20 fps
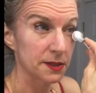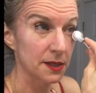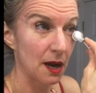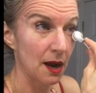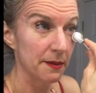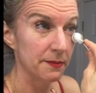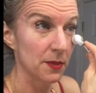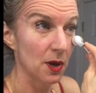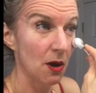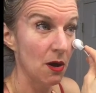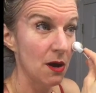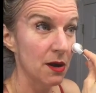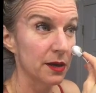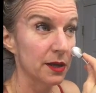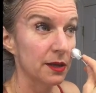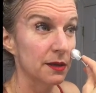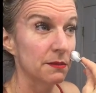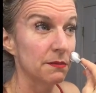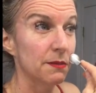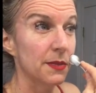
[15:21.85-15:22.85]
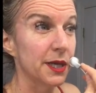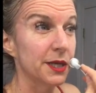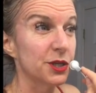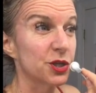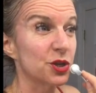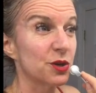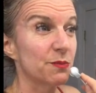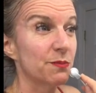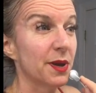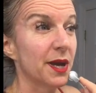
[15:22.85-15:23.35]
I'm not in
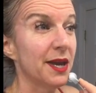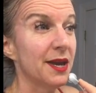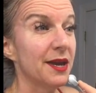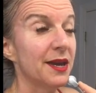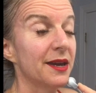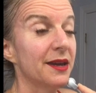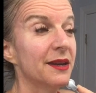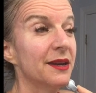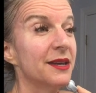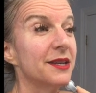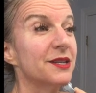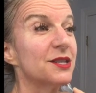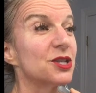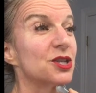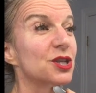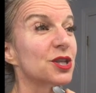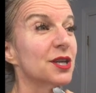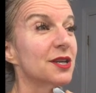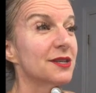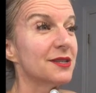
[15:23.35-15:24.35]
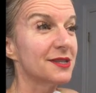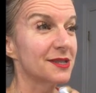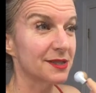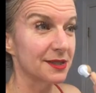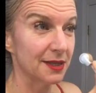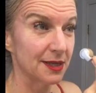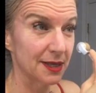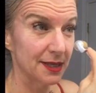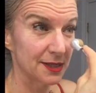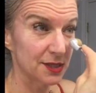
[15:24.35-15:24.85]
major pain. It's
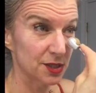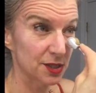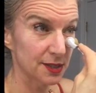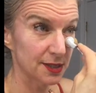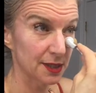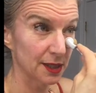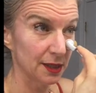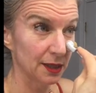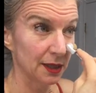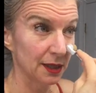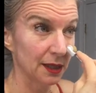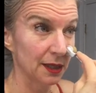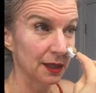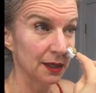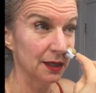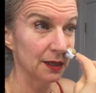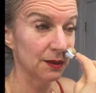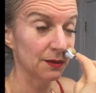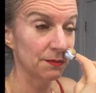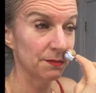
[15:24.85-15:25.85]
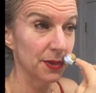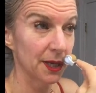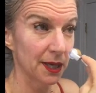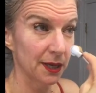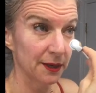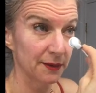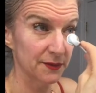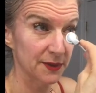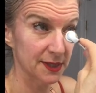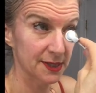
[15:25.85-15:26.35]
just a little
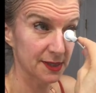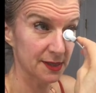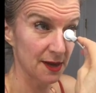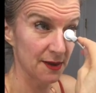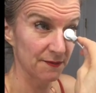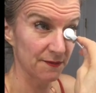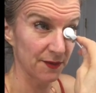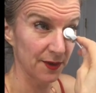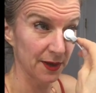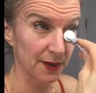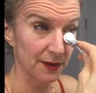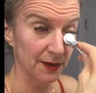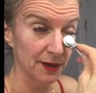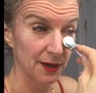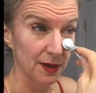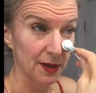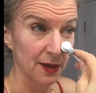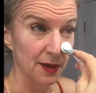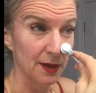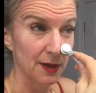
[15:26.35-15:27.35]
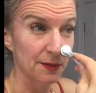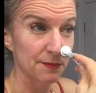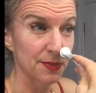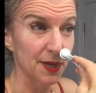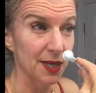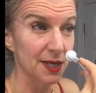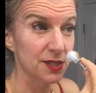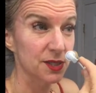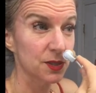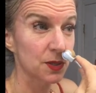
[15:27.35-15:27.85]
bit of discomfort,
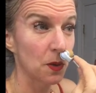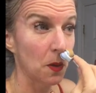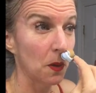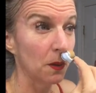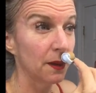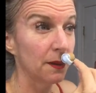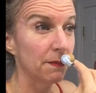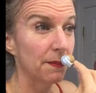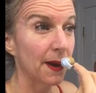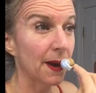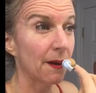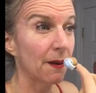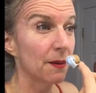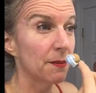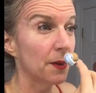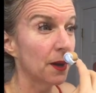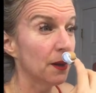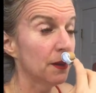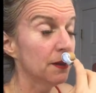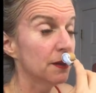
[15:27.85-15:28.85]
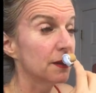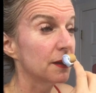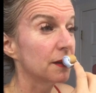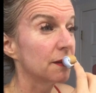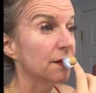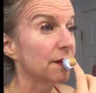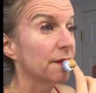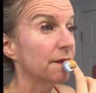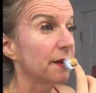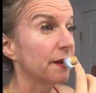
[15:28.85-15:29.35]
but it's totally bearable. I'm
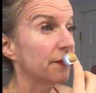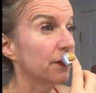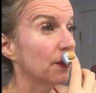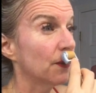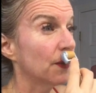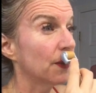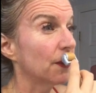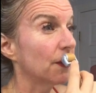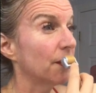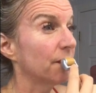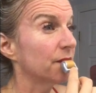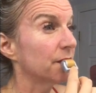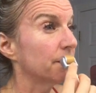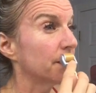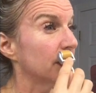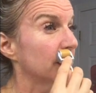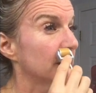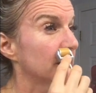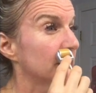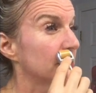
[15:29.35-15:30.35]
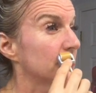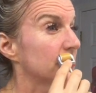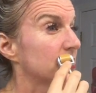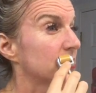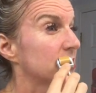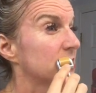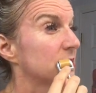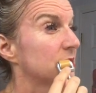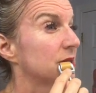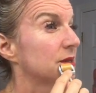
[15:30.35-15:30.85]
going, even going over my
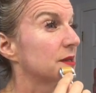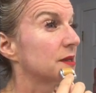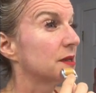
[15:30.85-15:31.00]
lips.